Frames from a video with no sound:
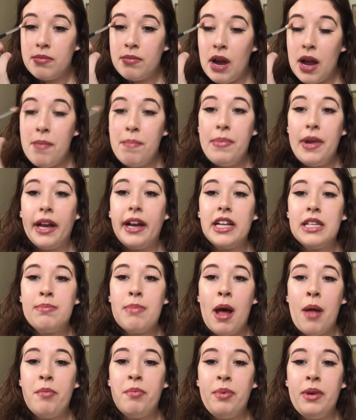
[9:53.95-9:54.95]
My biggest
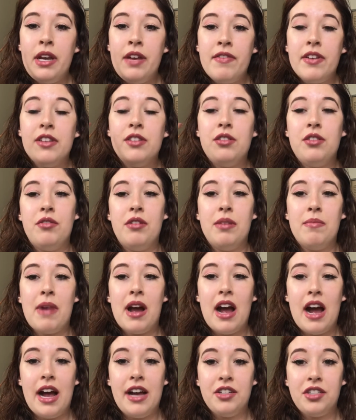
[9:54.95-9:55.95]
pet peeve is doing
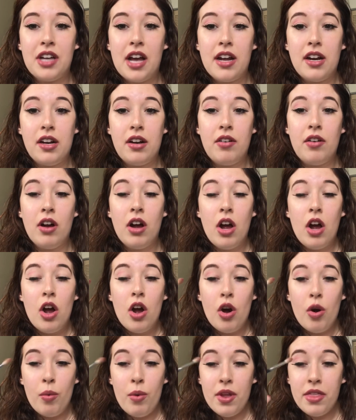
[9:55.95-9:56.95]
my eyeshadow
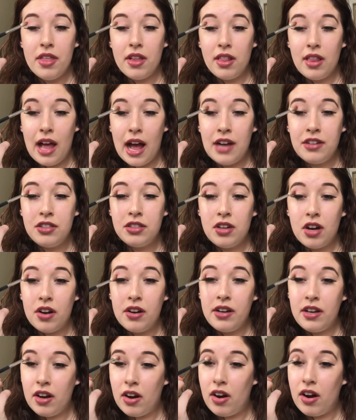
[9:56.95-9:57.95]
with lashes
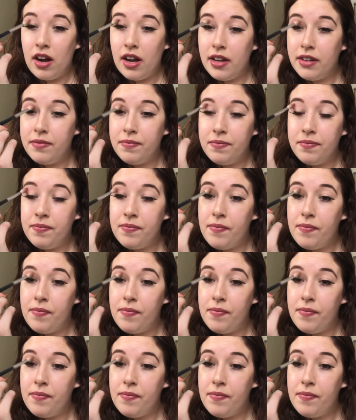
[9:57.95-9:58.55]
already on.